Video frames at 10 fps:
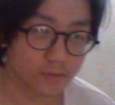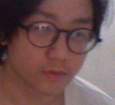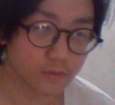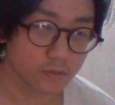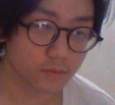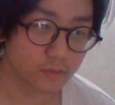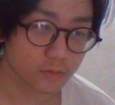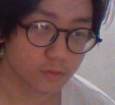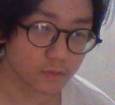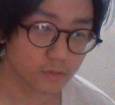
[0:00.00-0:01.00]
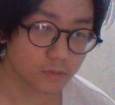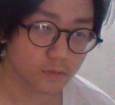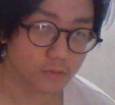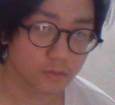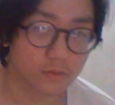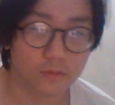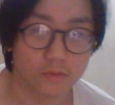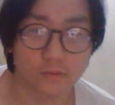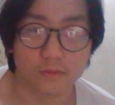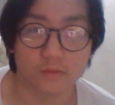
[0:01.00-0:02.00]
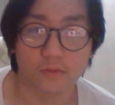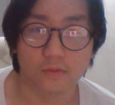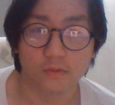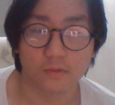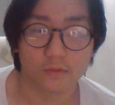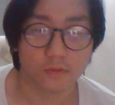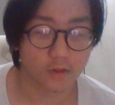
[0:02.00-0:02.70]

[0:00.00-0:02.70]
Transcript: (no one is talking)